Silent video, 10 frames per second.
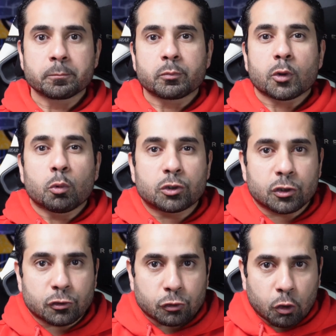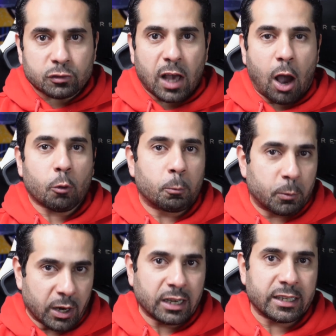which shows how
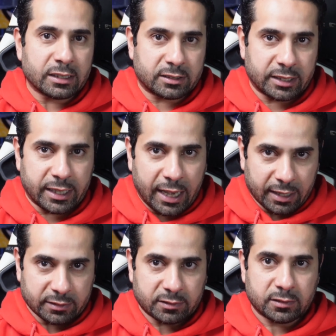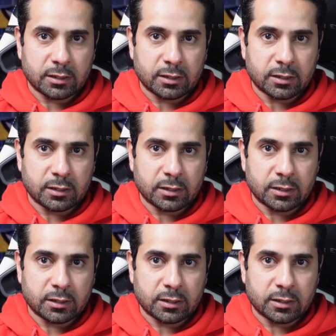brilliant he is